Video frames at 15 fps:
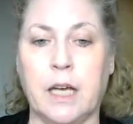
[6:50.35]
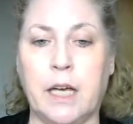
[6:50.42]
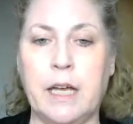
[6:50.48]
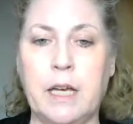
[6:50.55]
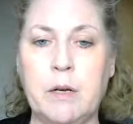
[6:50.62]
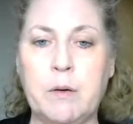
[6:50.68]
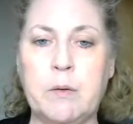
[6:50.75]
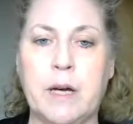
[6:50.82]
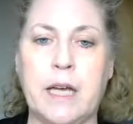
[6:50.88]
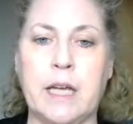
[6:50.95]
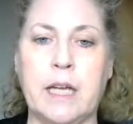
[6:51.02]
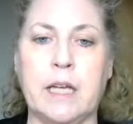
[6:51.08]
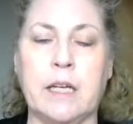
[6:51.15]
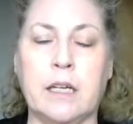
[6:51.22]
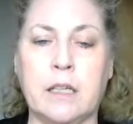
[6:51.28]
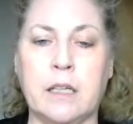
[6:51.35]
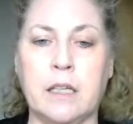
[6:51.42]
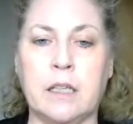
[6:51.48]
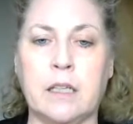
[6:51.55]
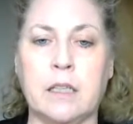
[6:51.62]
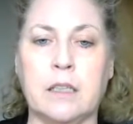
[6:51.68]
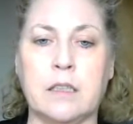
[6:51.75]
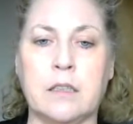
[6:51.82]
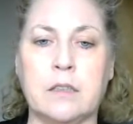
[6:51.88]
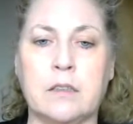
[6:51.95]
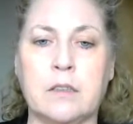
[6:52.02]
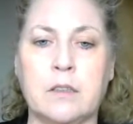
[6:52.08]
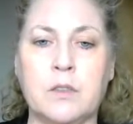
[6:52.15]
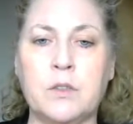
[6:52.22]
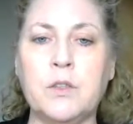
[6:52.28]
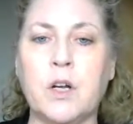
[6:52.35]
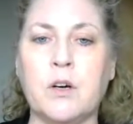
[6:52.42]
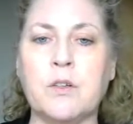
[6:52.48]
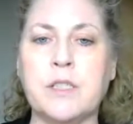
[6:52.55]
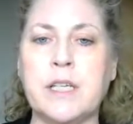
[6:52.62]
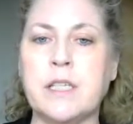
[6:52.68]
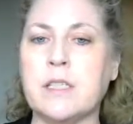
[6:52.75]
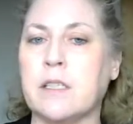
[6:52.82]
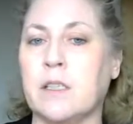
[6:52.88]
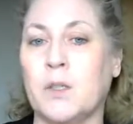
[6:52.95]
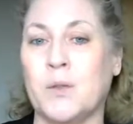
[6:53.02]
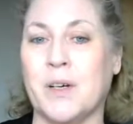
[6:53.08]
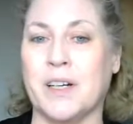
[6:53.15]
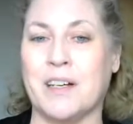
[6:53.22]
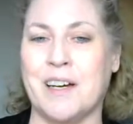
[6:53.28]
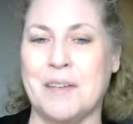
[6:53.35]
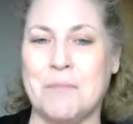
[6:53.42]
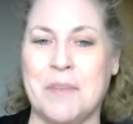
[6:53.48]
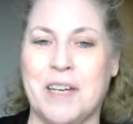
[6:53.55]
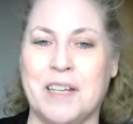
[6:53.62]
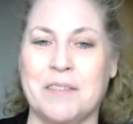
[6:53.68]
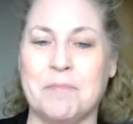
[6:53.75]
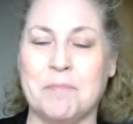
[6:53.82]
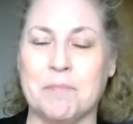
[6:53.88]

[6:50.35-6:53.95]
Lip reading: Anyway, who knows? He's going to work on me.